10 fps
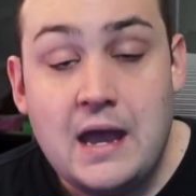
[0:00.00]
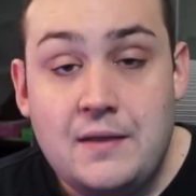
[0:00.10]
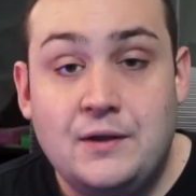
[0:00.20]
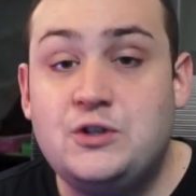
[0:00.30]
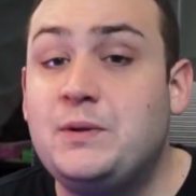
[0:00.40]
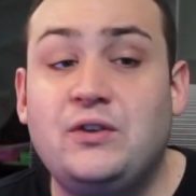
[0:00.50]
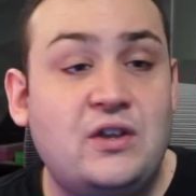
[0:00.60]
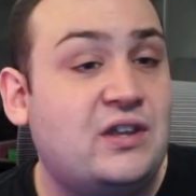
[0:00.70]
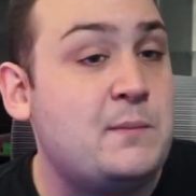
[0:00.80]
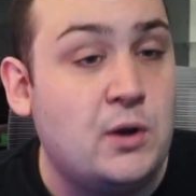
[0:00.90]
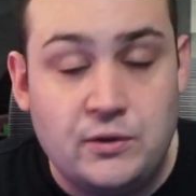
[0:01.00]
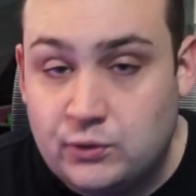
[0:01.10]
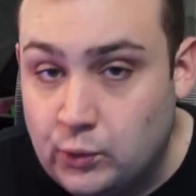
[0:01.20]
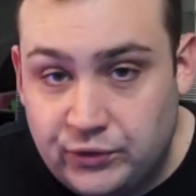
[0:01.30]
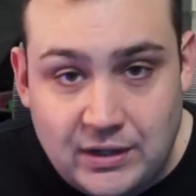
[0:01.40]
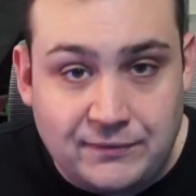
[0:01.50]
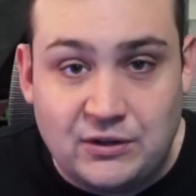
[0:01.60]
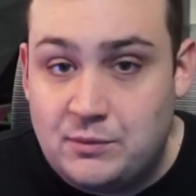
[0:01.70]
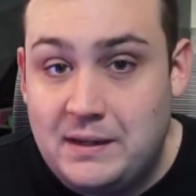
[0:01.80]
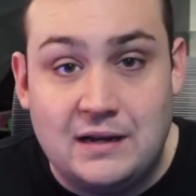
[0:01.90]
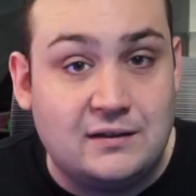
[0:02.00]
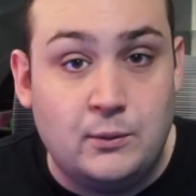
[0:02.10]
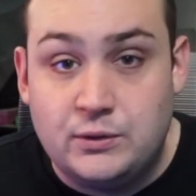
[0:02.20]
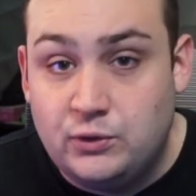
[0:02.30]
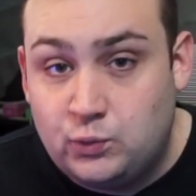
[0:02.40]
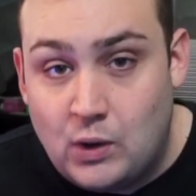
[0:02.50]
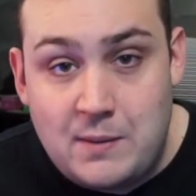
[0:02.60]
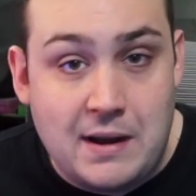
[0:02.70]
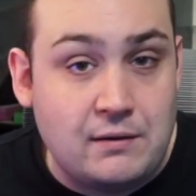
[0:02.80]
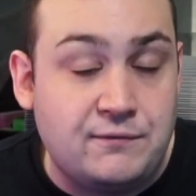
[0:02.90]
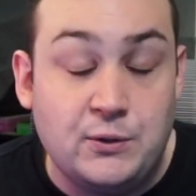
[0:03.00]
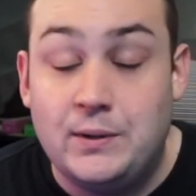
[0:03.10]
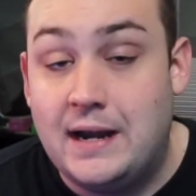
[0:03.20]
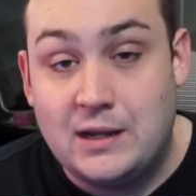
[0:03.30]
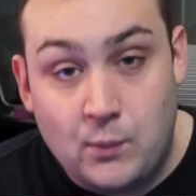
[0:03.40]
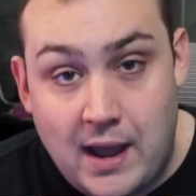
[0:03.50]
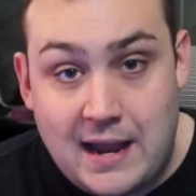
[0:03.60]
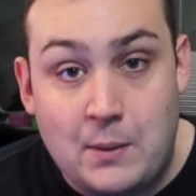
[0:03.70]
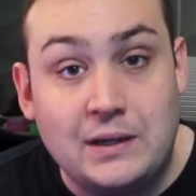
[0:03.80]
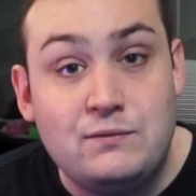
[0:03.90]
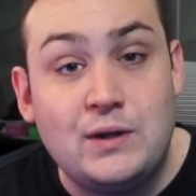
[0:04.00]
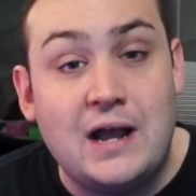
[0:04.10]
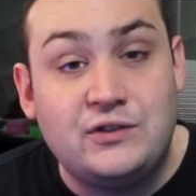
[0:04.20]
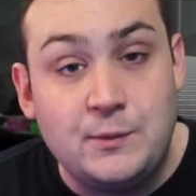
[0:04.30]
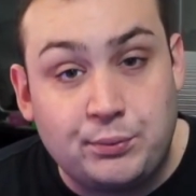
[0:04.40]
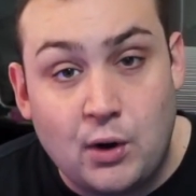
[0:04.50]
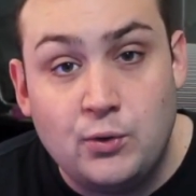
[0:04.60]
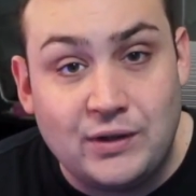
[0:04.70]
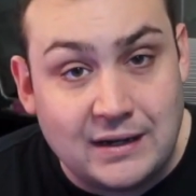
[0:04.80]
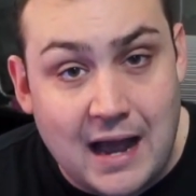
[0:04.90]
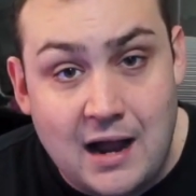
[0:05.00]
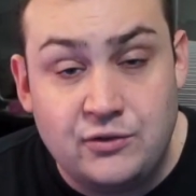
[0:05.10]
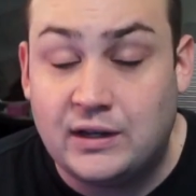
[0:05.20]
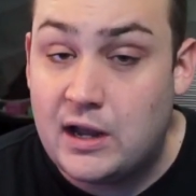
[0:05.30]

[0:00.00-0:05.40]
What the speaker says: Now, just because they sent me all this cool stuff doesn't mean it's going to sway my review in any way. I will give you guys the pros and cons like I